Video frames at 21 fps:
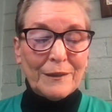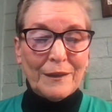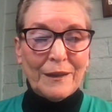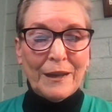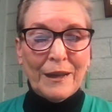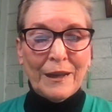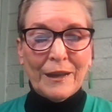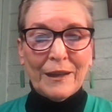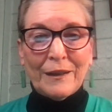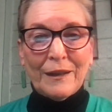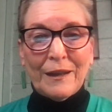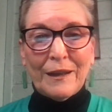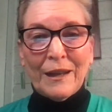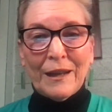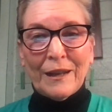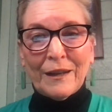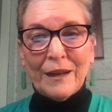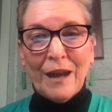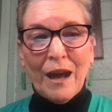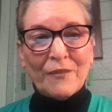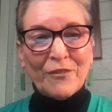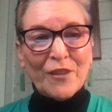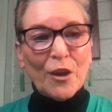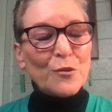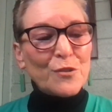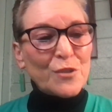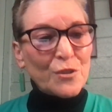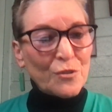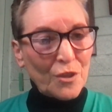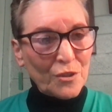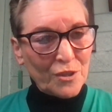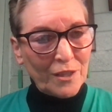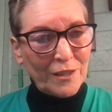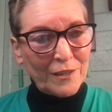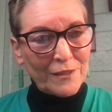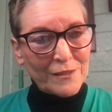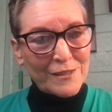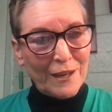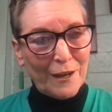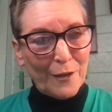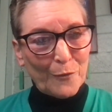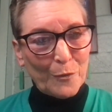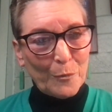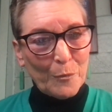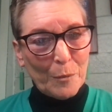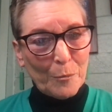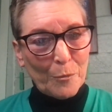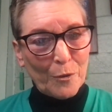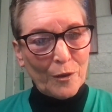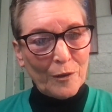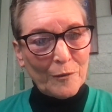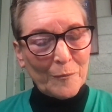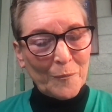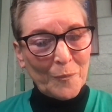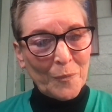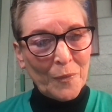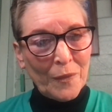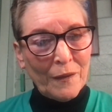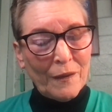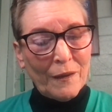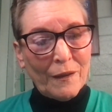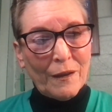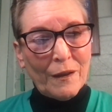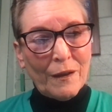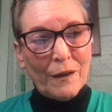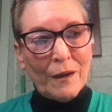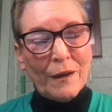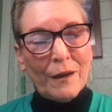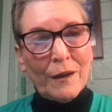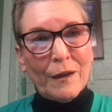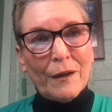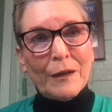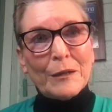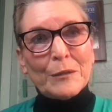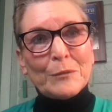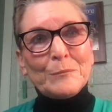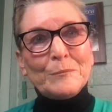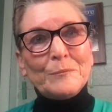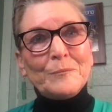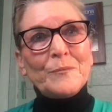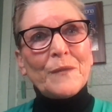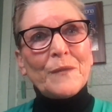And those are the things I remember. And